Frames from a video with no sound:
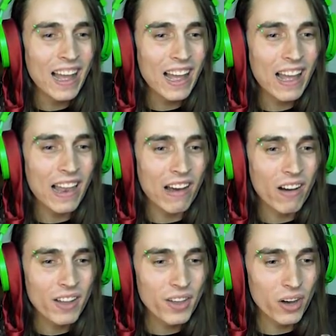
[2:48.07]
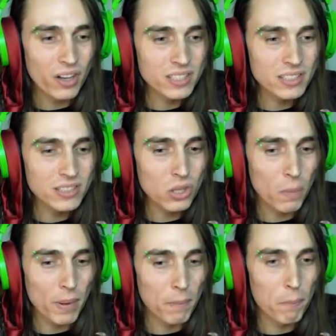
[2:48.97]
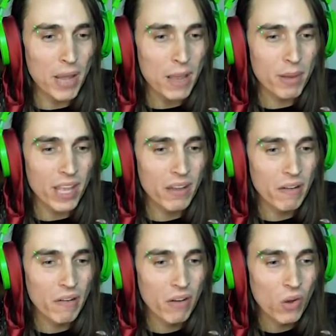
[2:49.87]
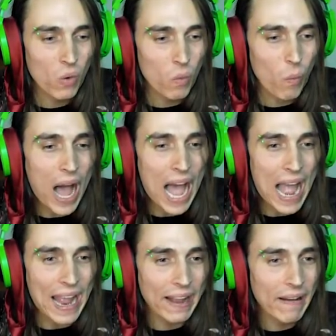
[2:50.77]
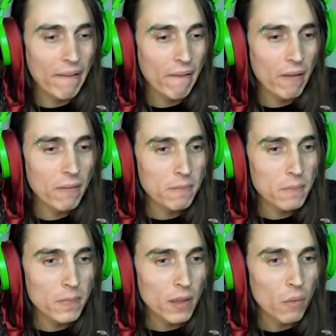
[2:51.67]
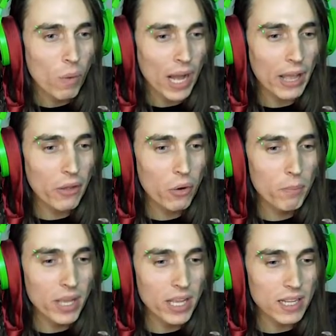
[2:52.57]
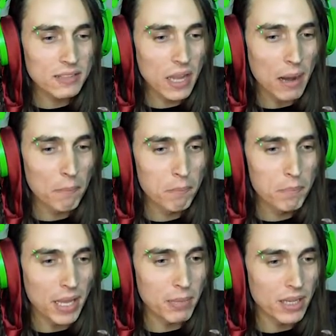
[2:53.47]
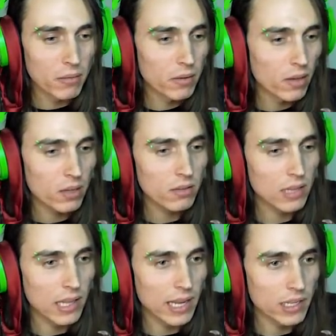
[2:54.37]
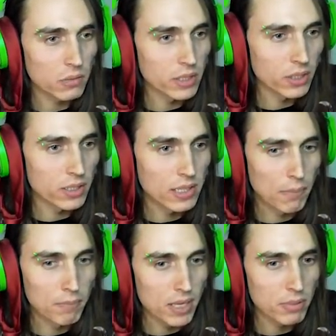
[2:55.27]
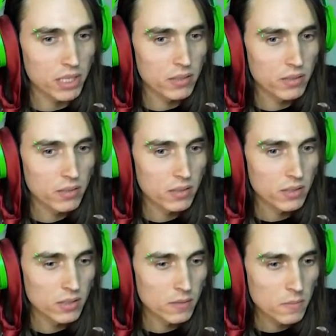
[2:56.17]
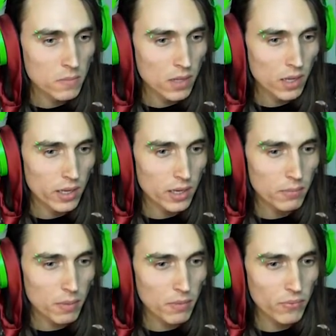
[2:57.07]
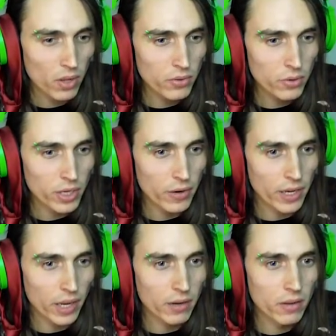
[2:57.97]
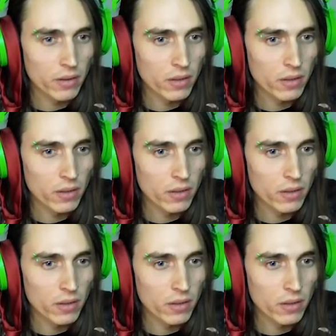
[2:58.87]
Hello. You stupid baby. Why? Why you be a dumb baby? I don't really like it when you're a dumb baby. Are you gonna make me fall through here again?